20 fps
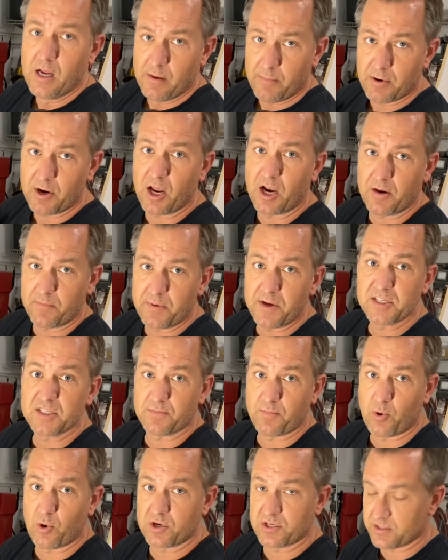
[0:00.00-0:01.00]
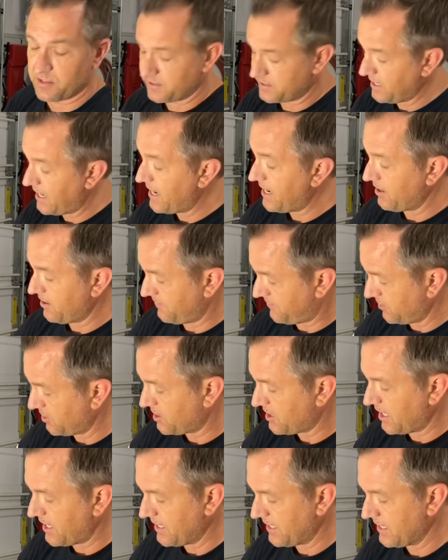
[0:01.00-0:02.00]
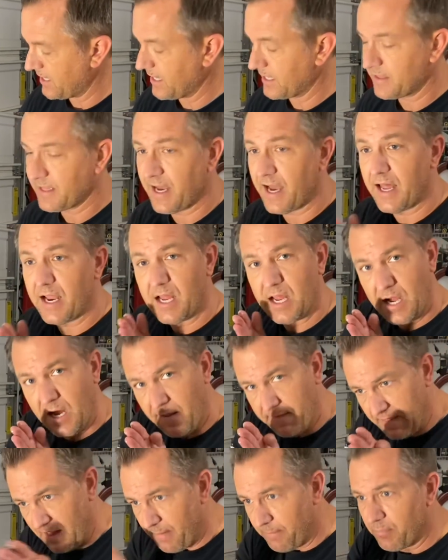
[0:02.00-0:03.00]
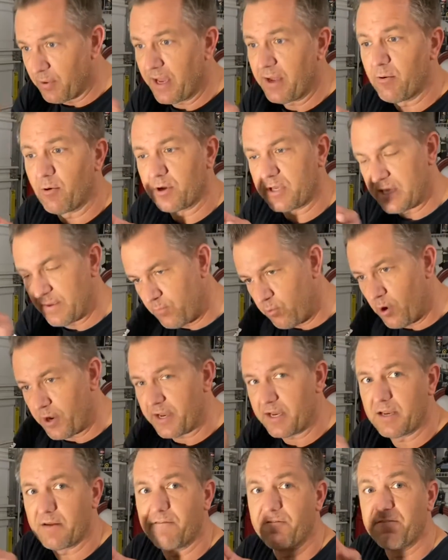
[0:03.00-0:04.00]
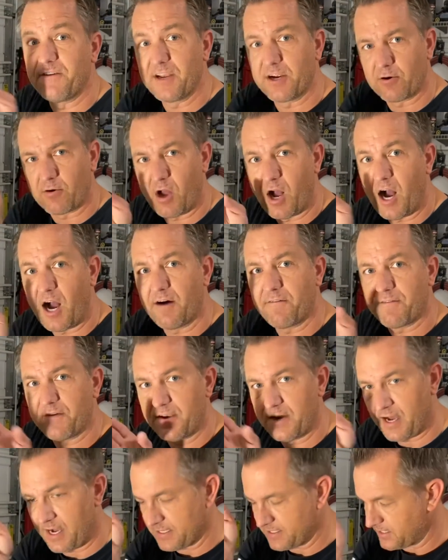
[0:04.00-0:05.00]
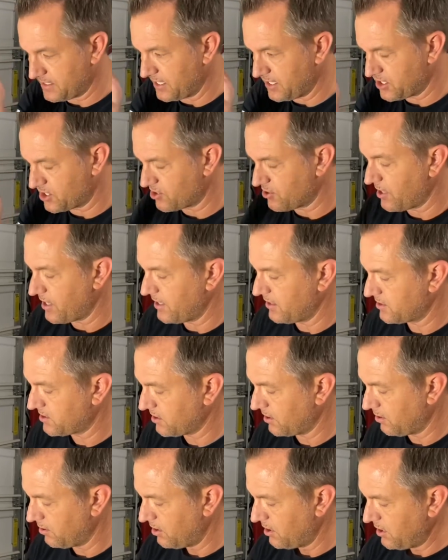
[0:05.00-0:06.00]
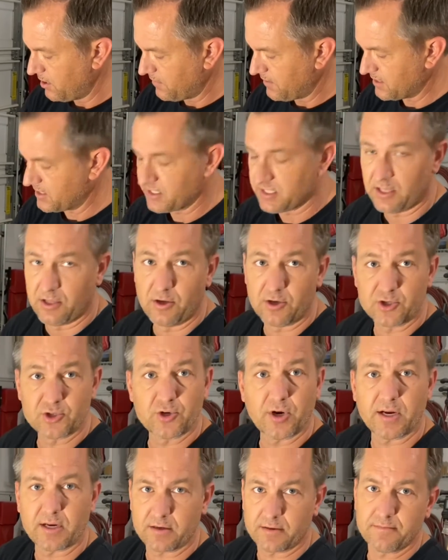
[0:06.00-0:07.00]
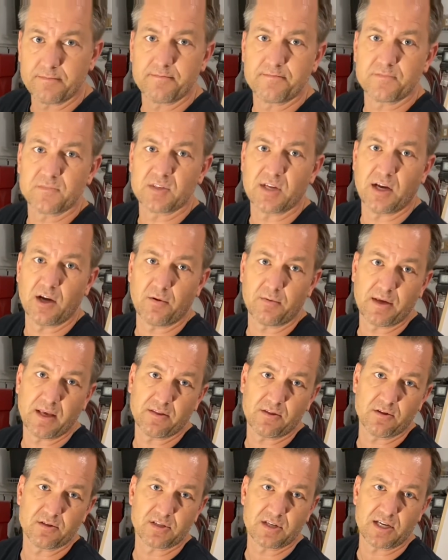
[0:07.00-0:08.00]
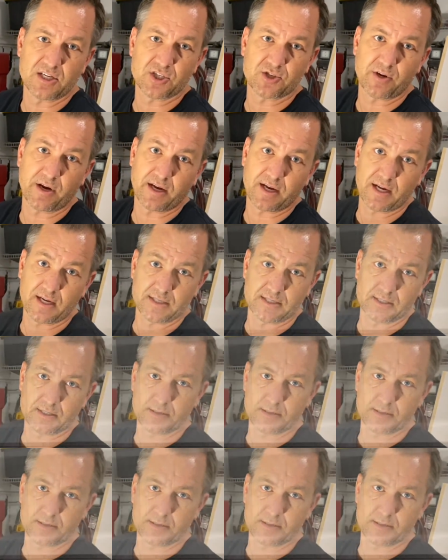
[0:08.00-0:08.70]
but on a piece of porcelain tile, if you're cutting it like that, that blade will keep wanting to veer off and not stay straight. So this is a little trick to help get those nice straight cuts.